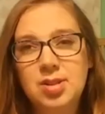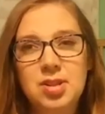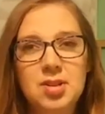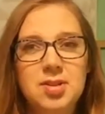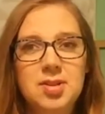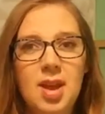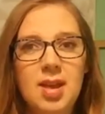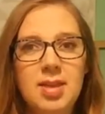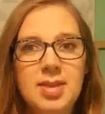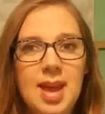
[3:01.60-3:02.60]
just
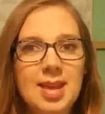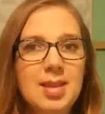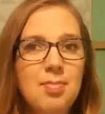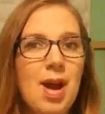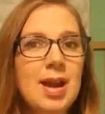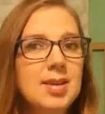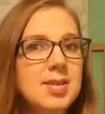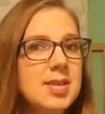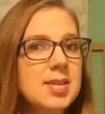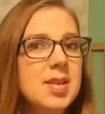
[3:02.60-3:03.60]
daily
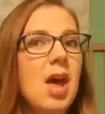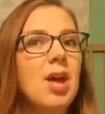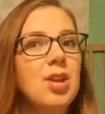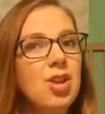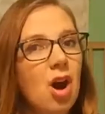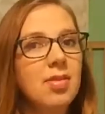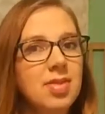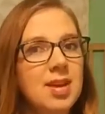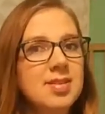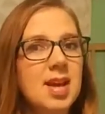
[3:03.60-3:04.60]
practices,
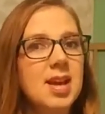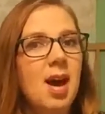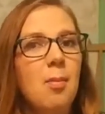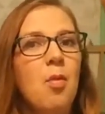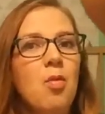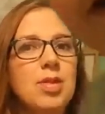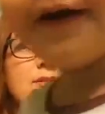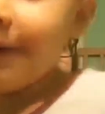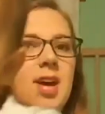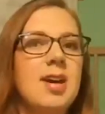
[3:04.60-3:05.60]
not things that come
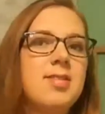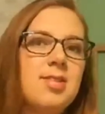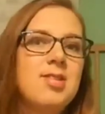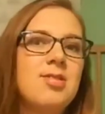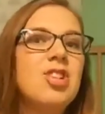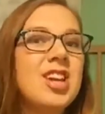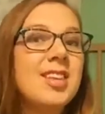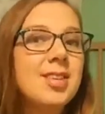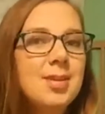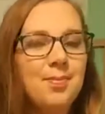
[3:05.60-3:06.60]
with your size 2
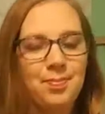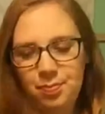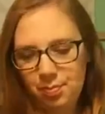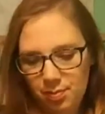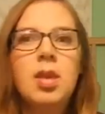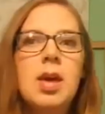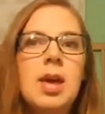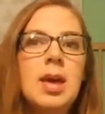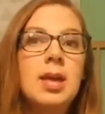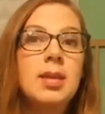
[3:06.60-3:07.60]
jeans.
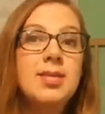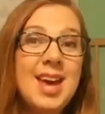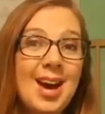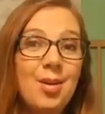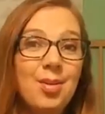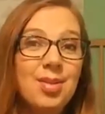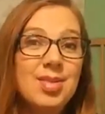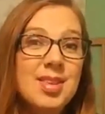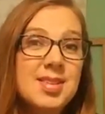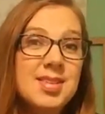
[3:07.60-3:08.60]
Now,
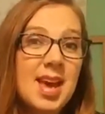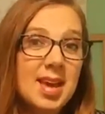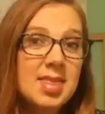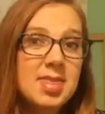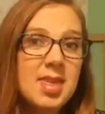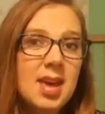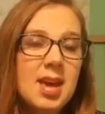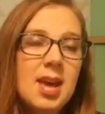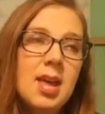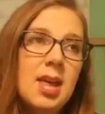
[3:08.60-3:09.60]
the second
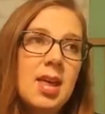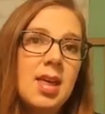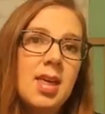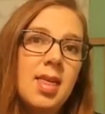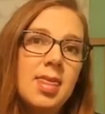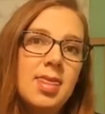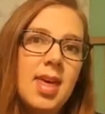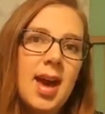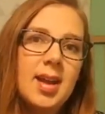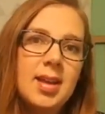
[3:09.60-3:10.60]
thing
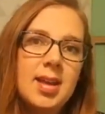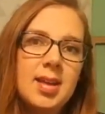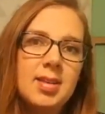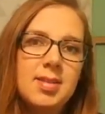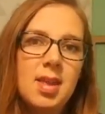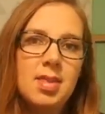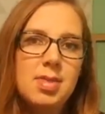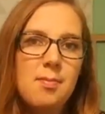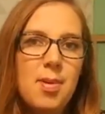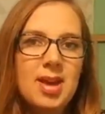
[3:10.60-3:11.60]
that is
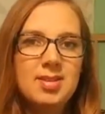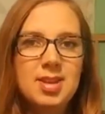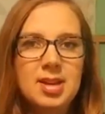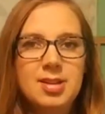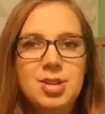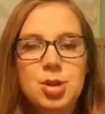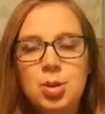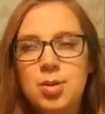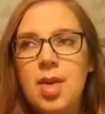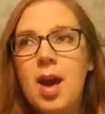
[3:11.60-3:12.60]
the basic
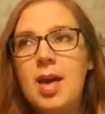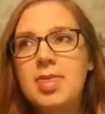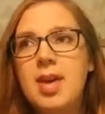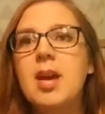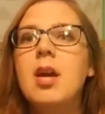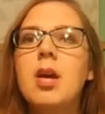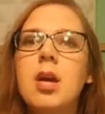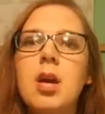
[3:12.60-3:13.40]
truth, I think,